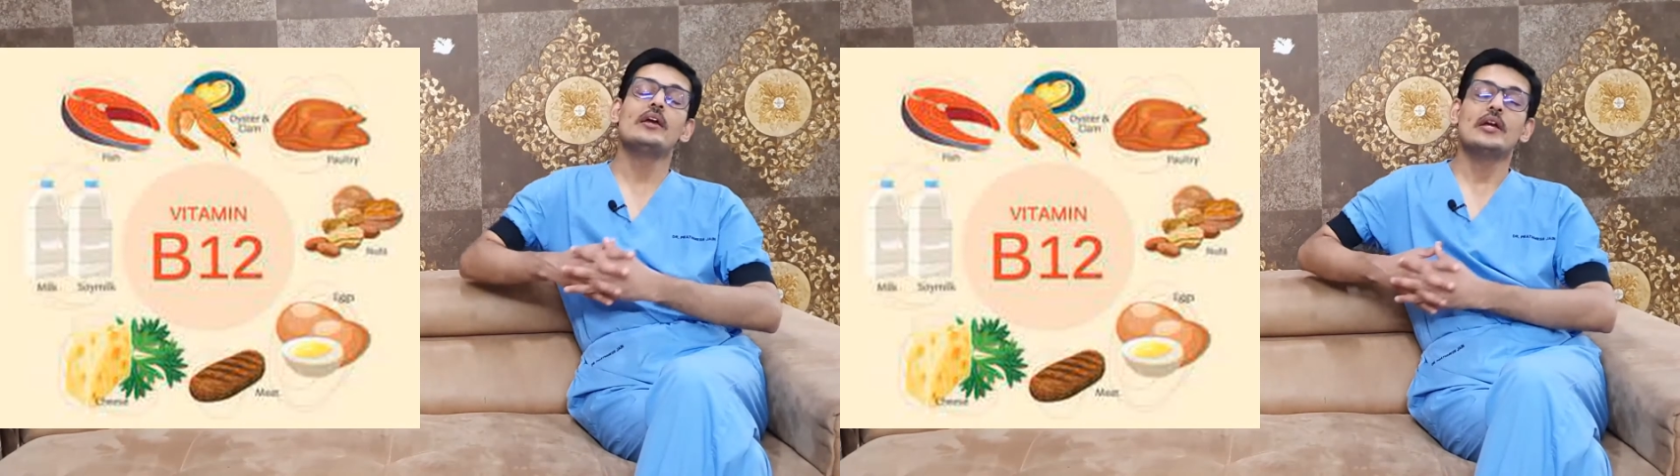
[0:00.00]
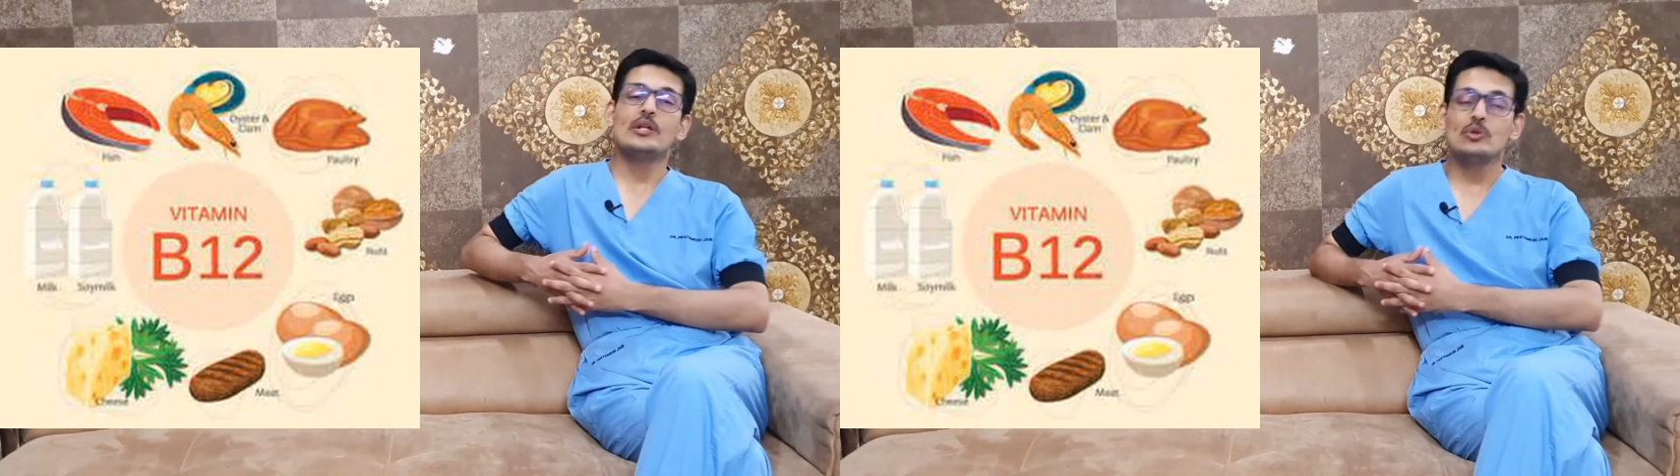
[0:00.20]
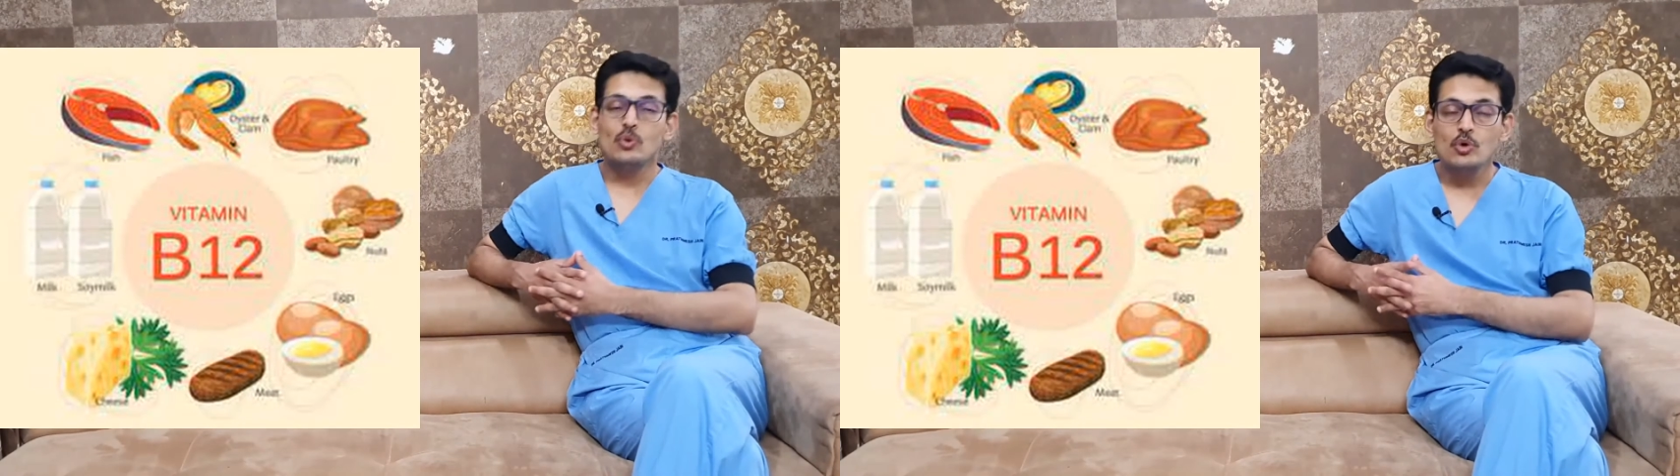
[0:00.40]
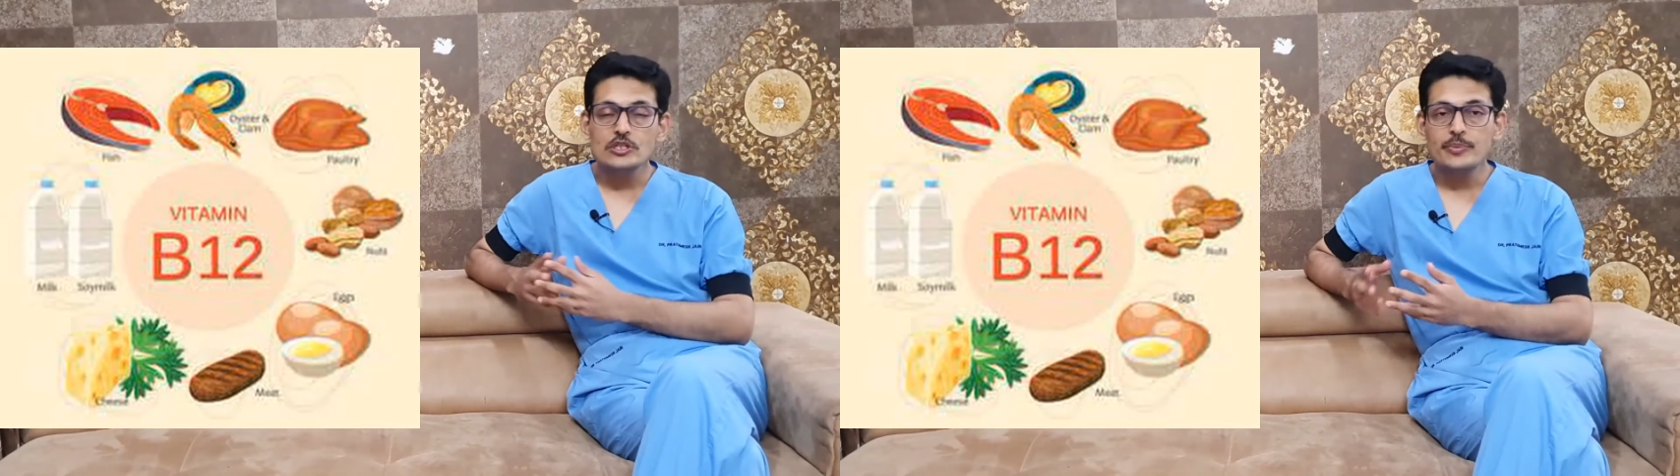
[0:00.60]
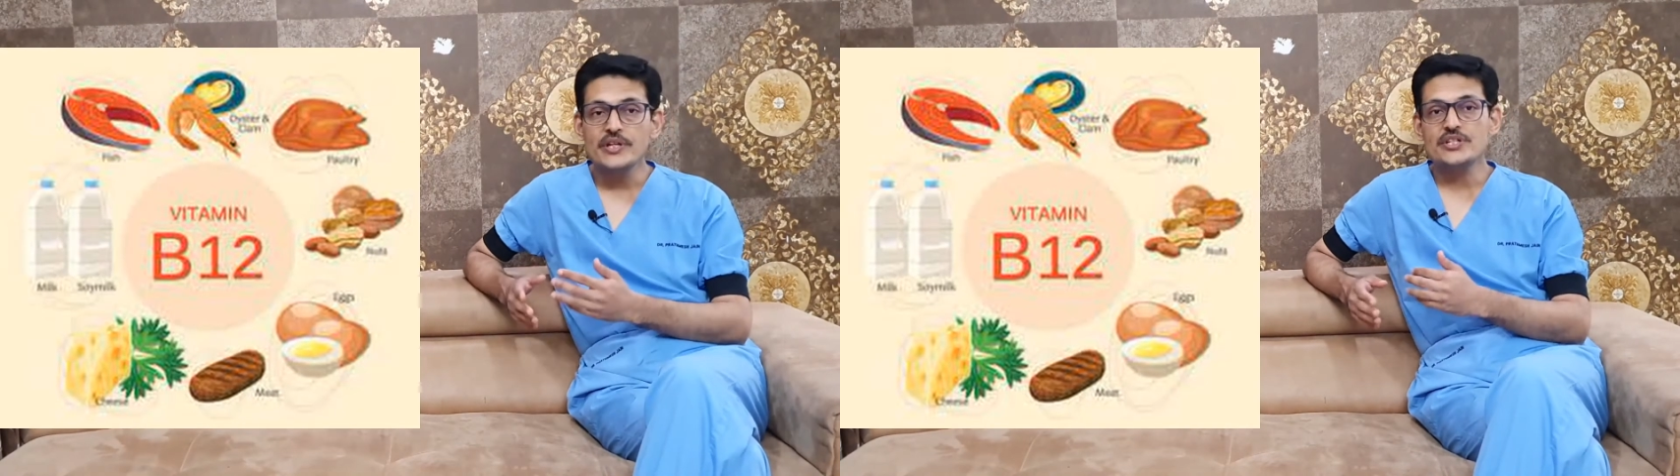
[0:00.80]
in
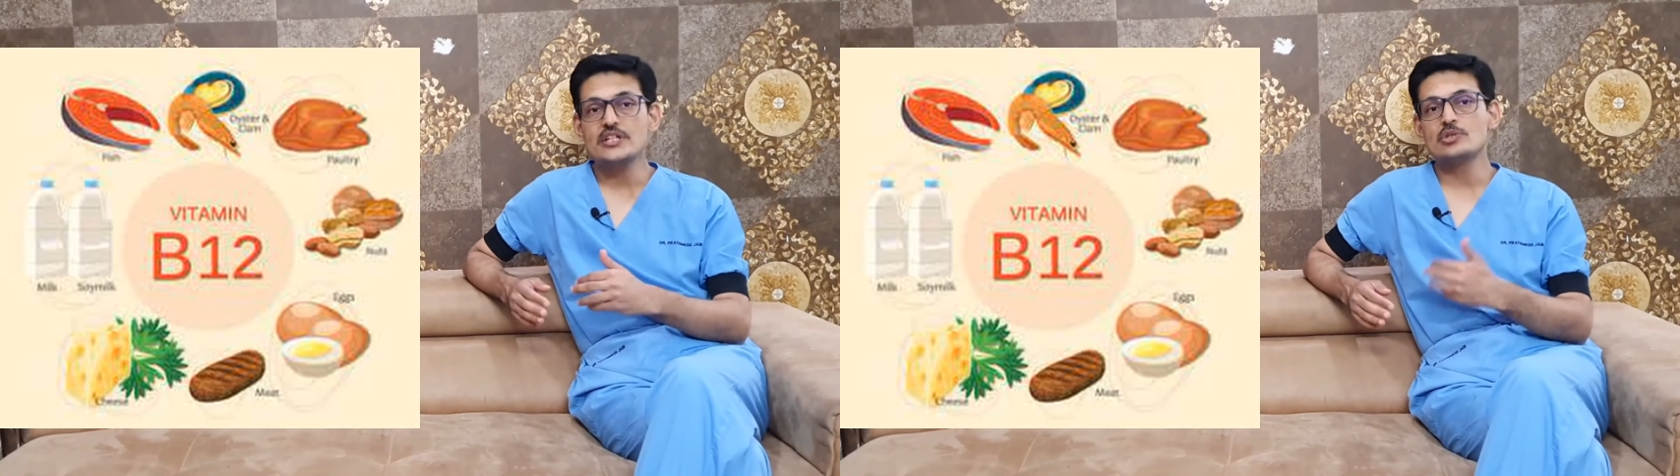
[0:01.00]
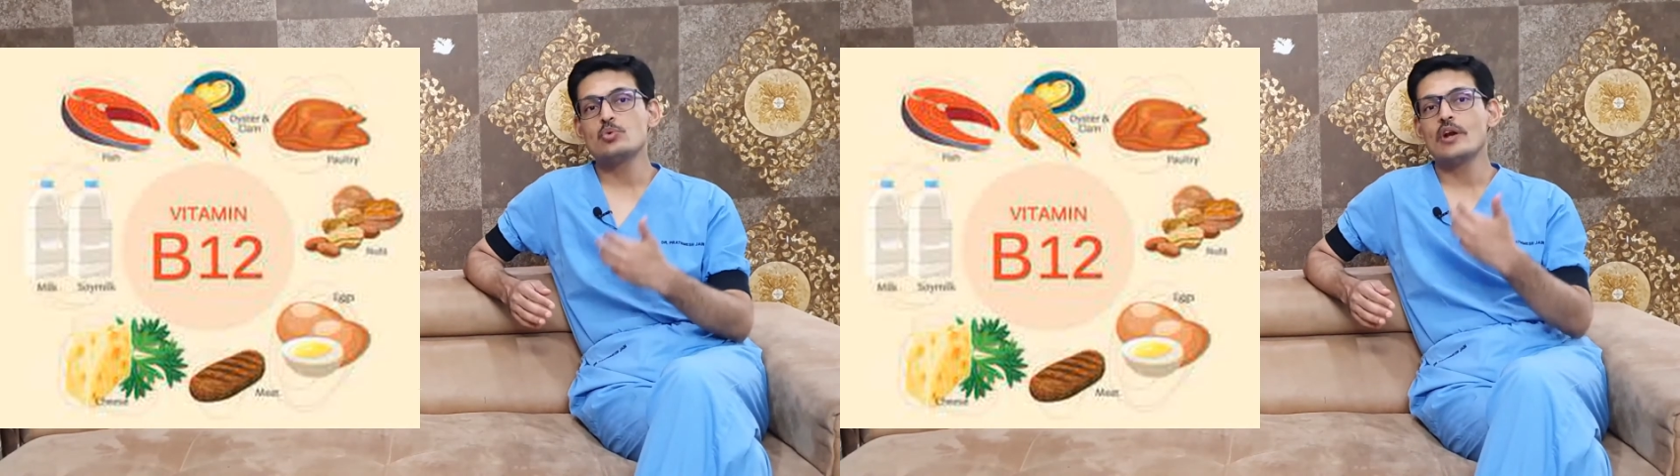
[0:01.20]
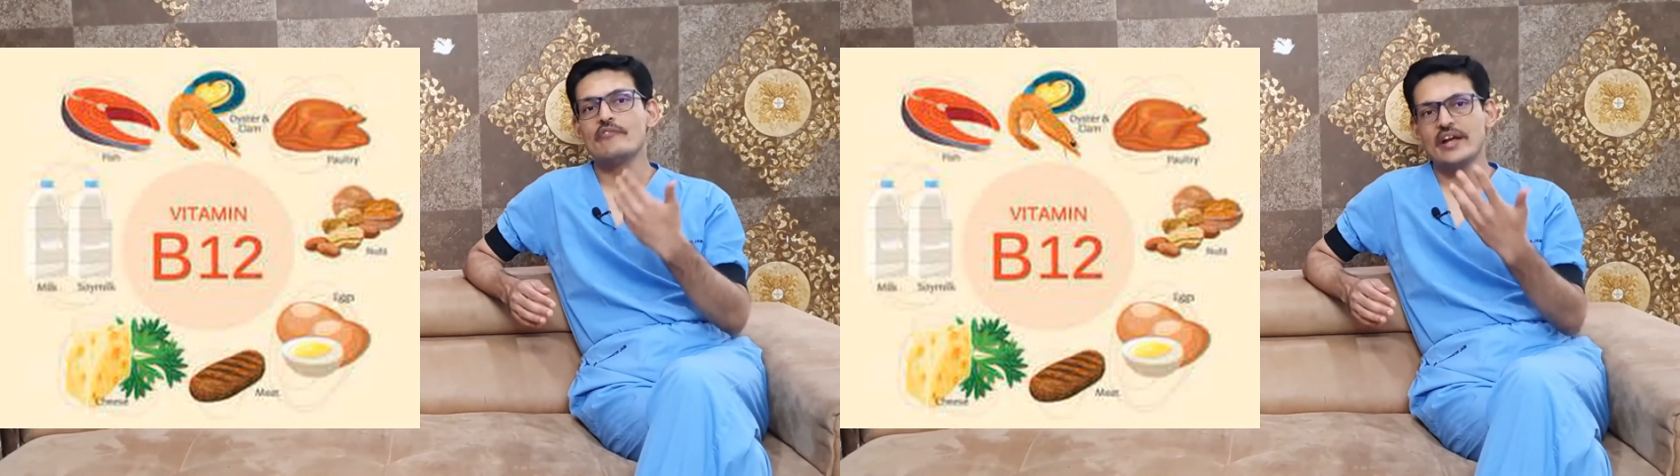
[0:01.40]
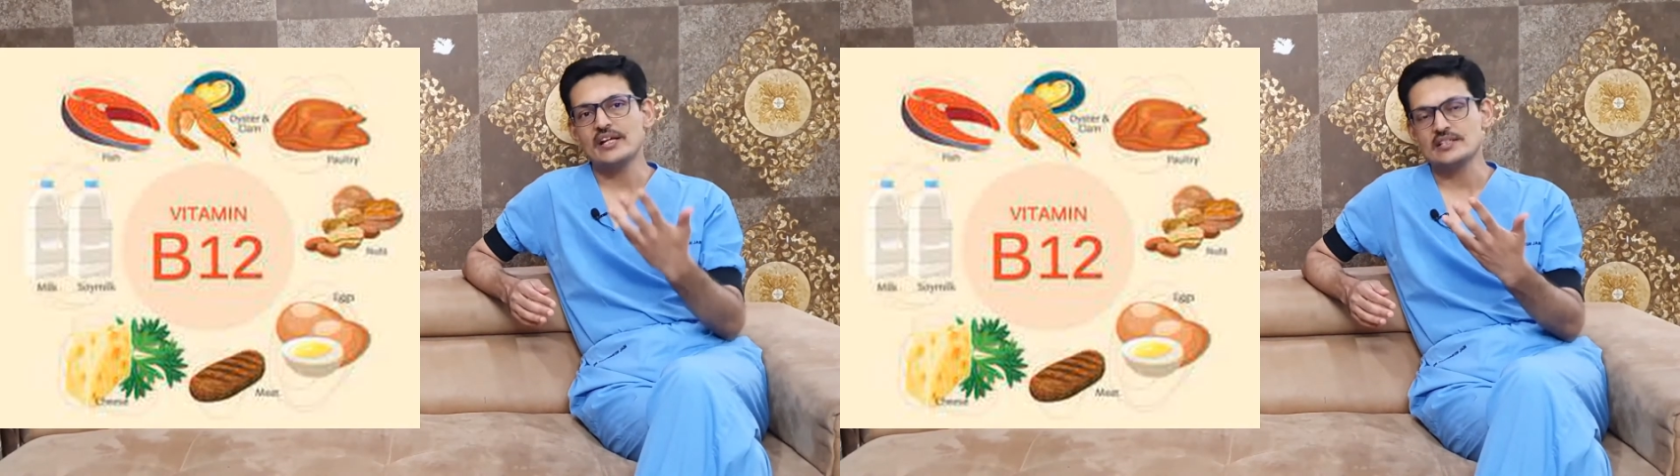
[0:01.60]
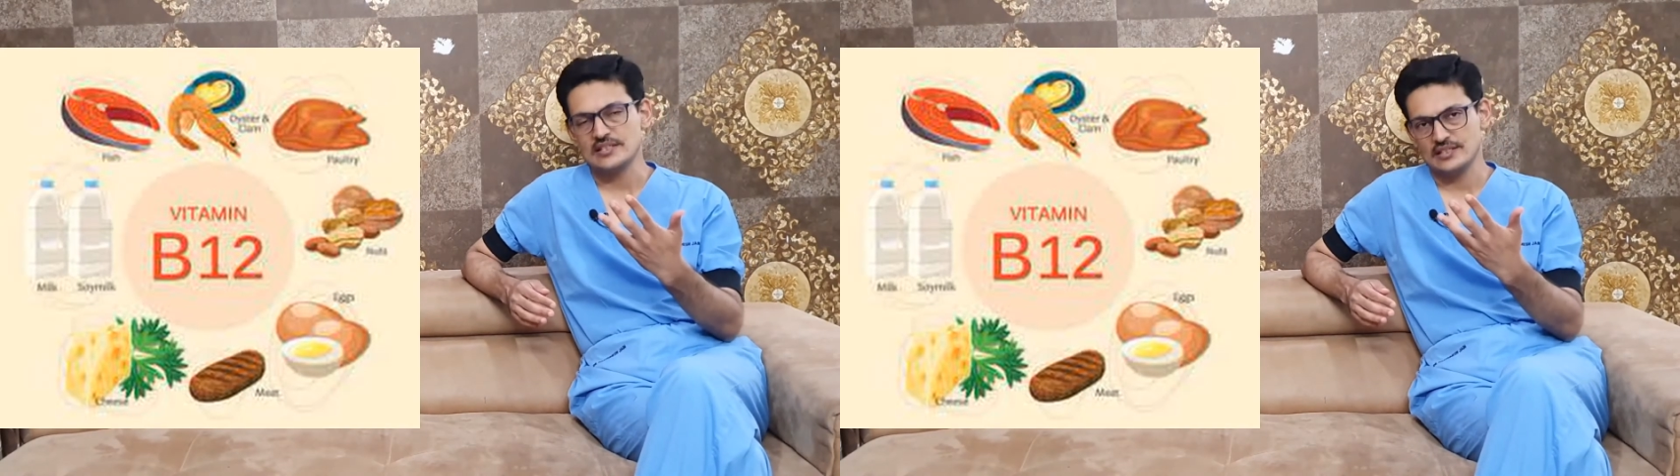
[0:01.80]
those patients who are
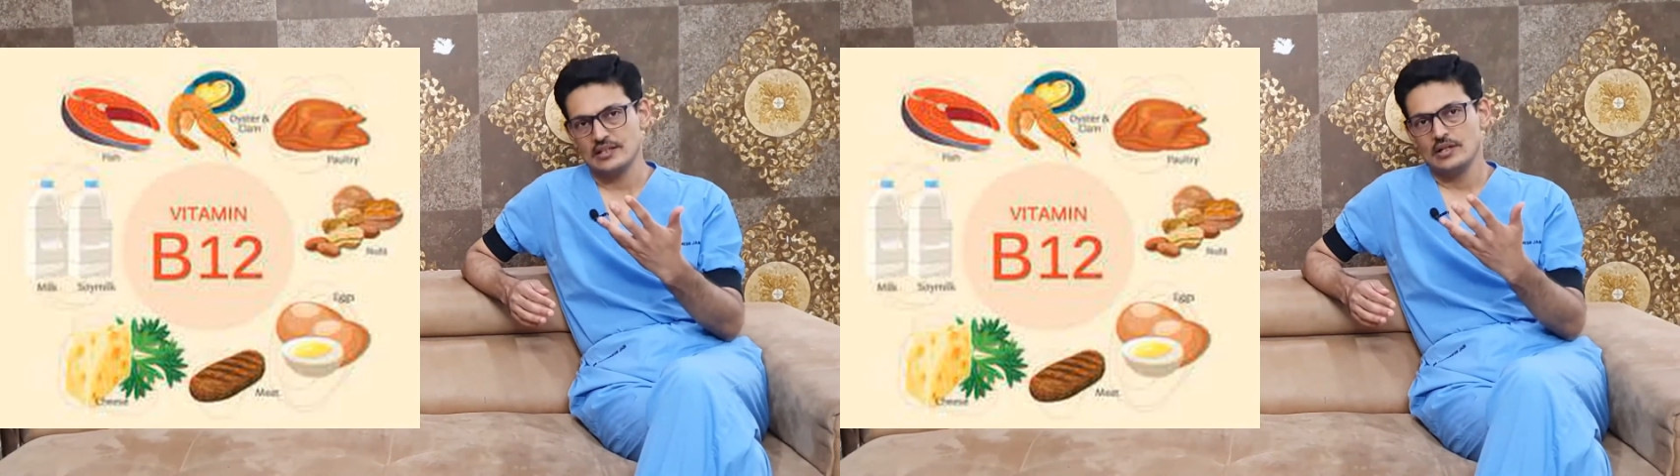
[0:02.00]
vegans.